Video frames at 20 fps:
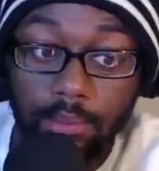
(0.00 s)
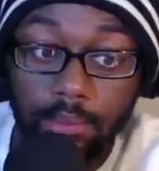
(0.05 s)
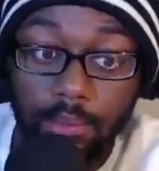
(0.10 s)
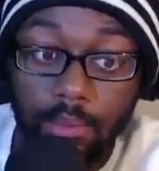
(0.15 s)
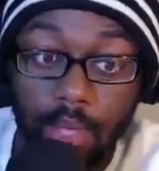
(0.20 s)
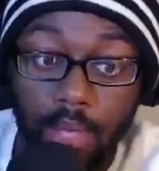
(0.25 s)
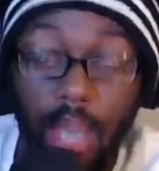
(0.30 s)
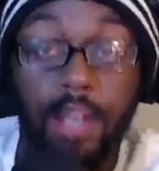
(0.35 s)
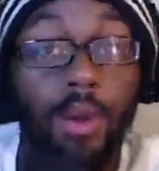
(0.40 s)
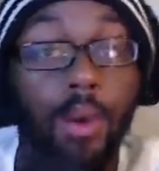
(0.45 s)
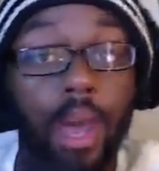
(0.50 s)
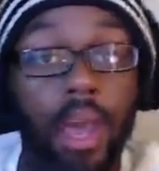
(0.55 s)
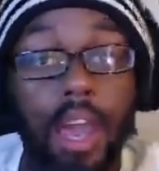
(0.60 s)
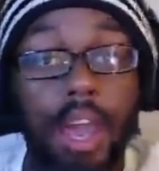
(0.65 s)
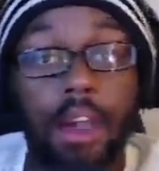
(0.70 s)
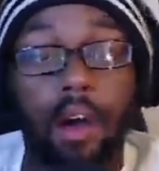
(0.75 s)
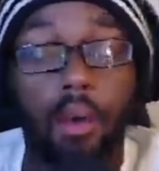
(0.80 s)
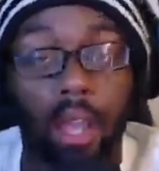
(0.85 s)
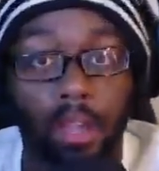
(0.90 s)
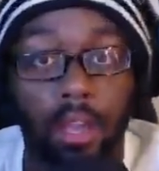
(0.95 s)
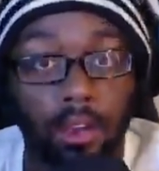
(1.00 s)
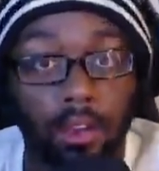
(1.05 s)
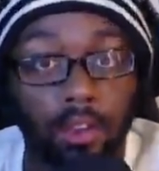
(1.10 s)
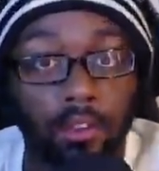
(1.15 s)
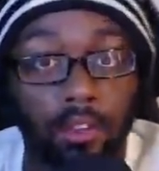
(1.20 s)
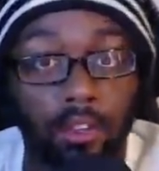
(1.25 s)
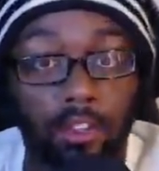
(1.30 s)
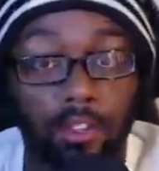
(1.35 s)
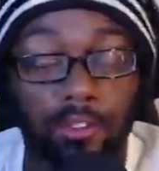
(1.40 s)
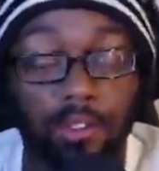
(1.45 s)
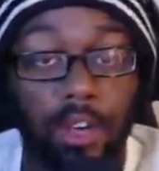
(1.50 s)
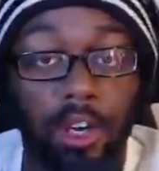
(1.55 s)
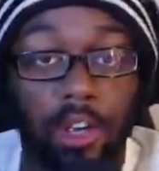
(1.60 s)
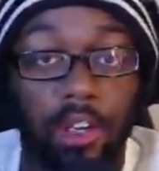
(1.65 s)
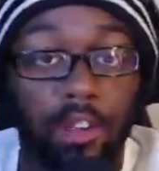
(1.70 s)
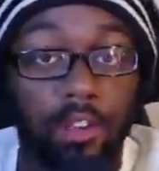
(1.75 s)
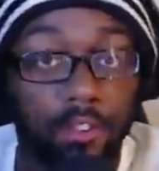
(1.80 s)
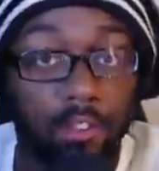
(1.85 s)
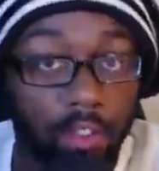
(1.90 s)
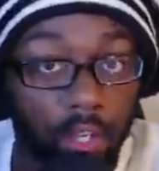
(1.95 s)
I don't have, okay, first of all,
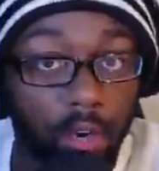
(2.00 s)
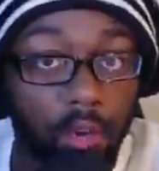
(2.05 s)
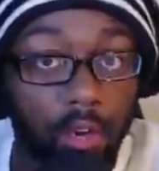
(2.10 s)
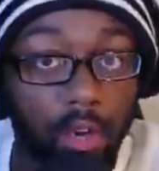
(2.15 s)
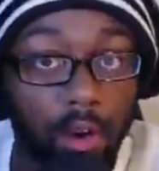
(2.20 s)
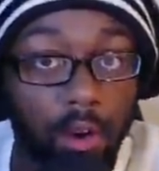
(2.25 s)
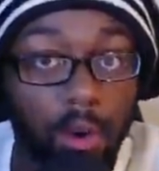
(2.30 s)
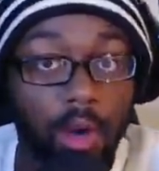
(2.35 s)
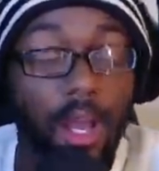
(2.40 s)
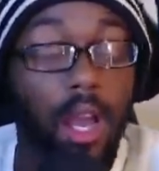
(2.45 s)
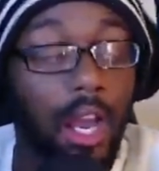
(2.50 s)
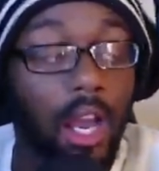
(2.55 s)
if you don't know,